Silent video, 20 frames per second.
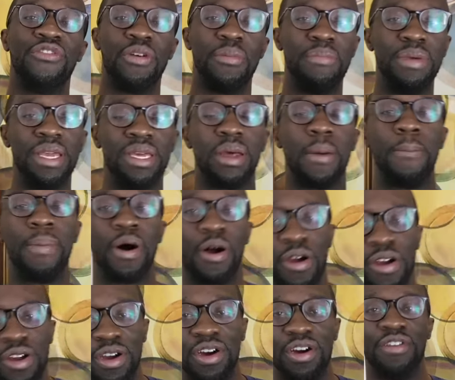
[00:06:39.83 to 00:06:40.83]
for being a
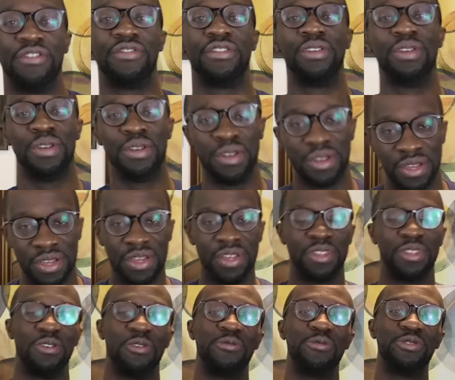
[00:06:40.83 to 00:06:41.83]
part of
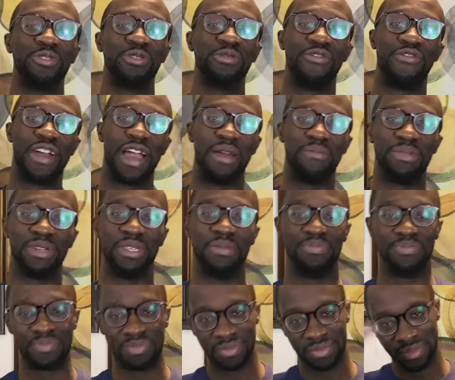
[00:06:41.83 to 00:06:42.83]
the Owusu family.
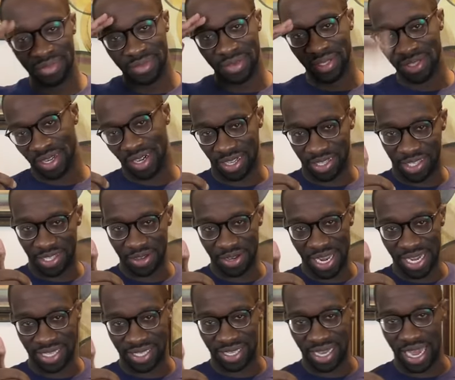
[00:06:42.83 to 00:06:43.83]
Until
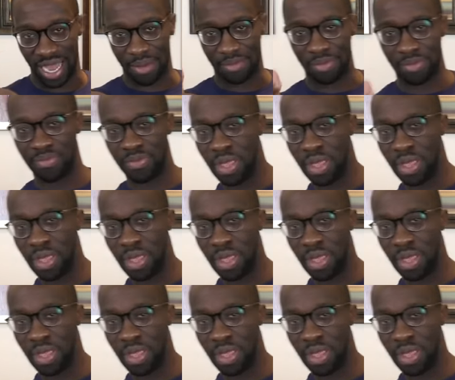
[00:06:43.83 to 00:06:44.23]
next time.